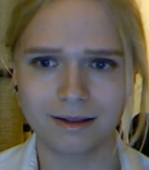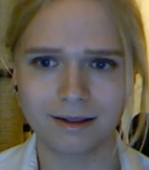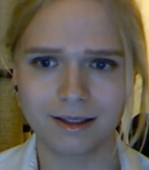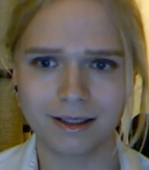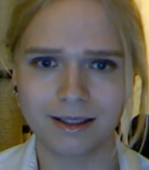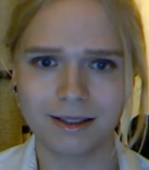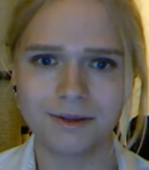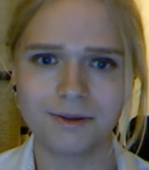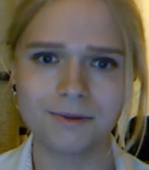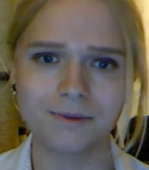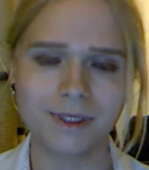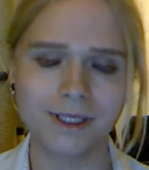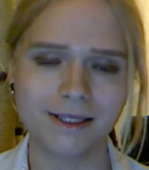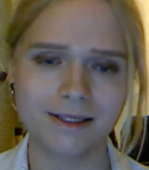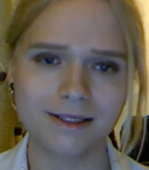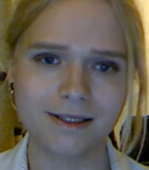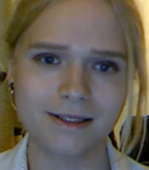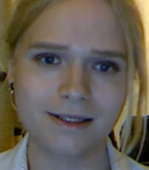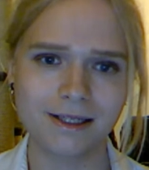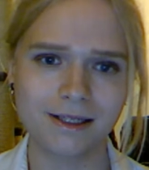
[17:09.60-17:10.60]
I don't know what
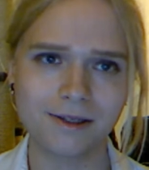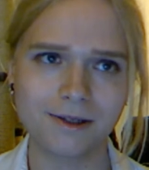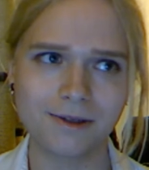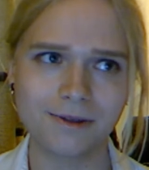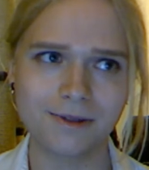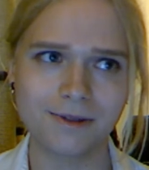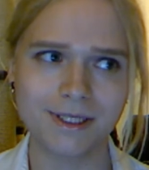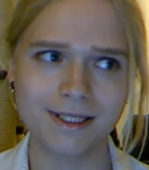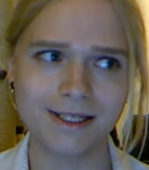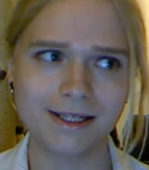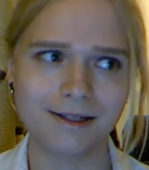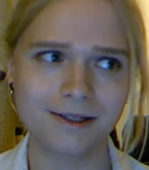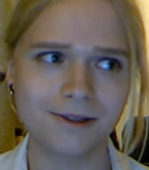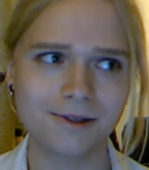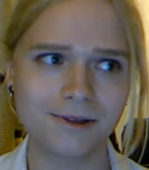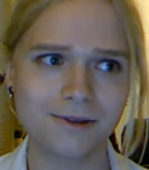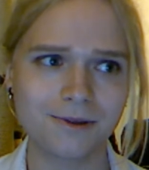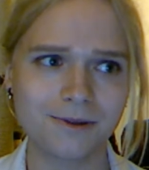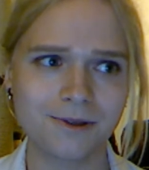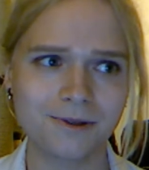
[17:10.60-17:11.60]
else to tell you. Is there a
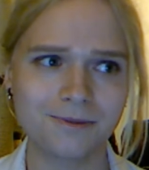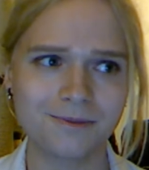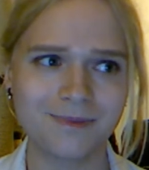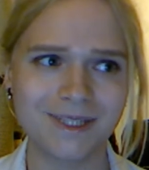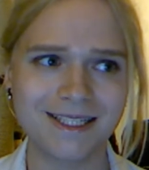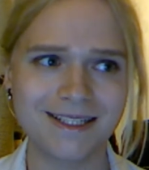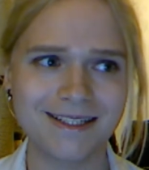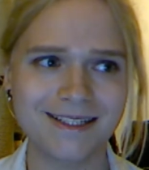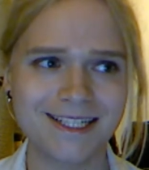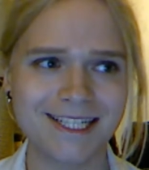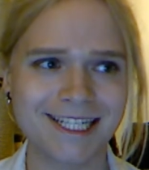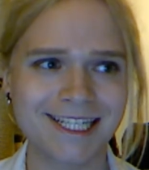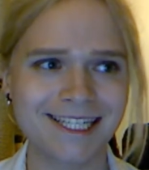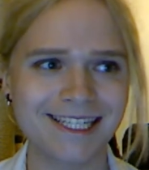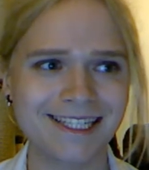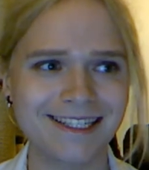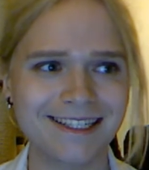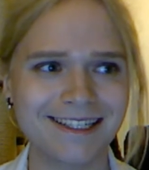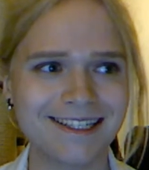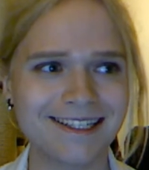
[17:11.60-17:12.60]
go home message?
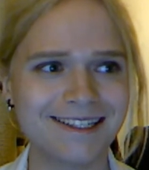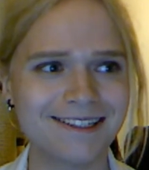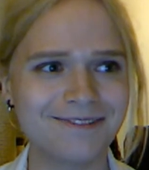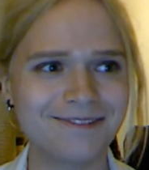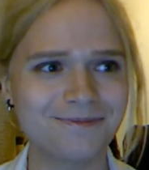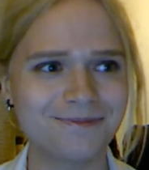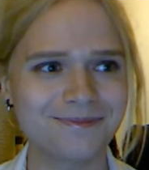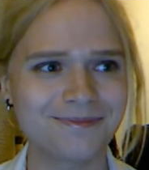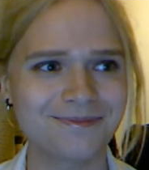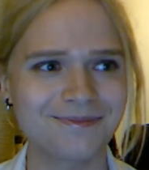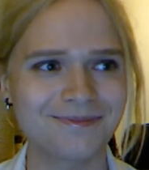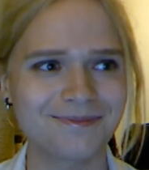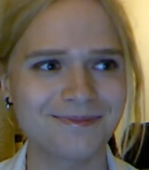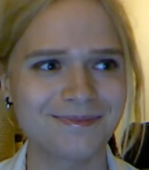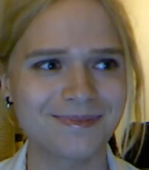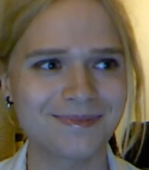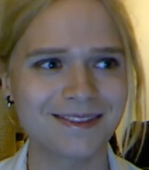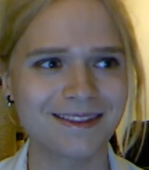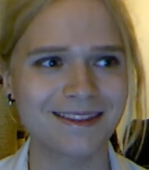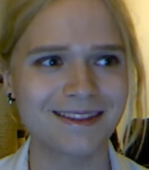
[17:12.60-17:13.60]
Um,
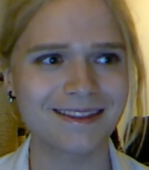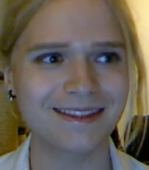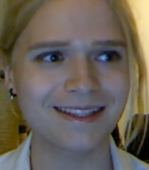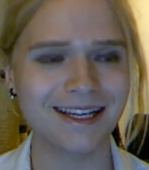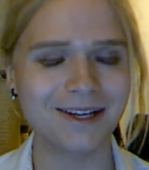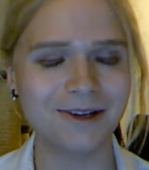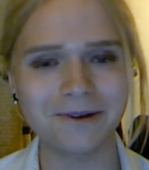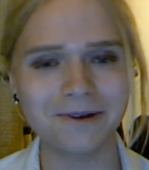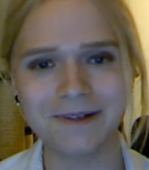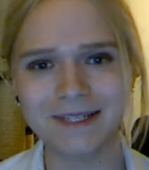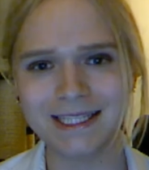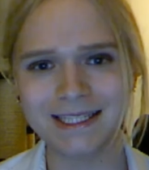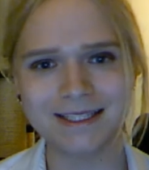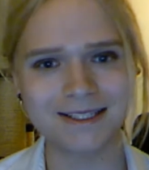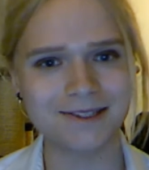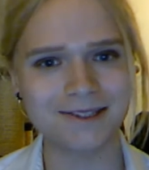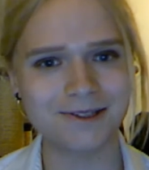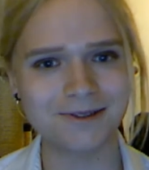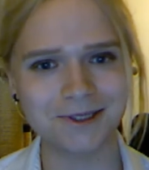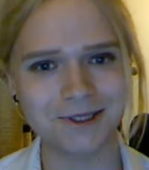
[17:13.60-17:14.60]
I already
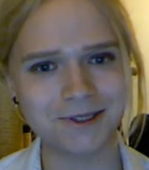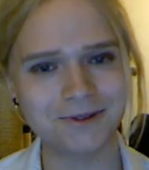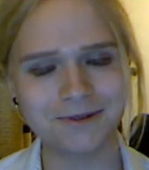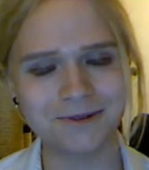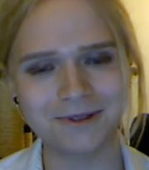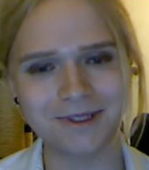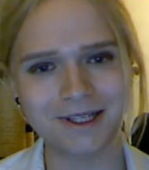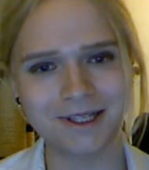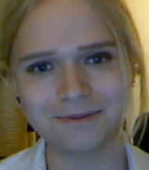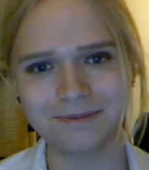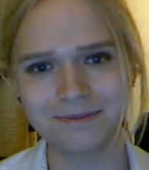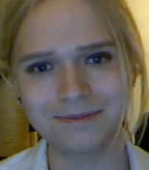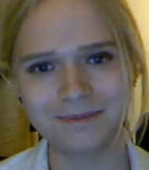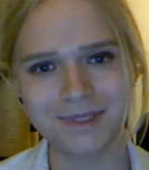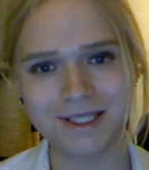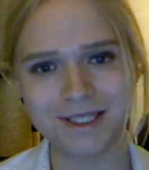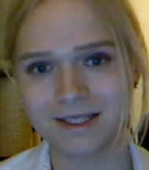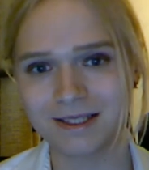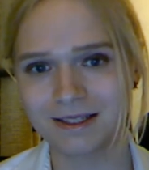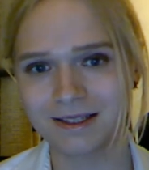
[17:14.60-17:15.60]
told you. Um,
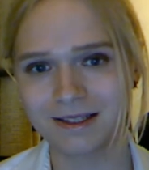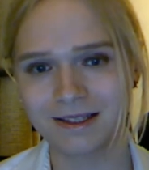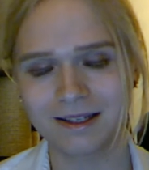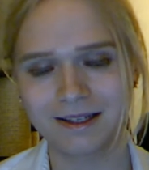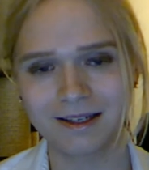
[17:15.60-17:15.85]
just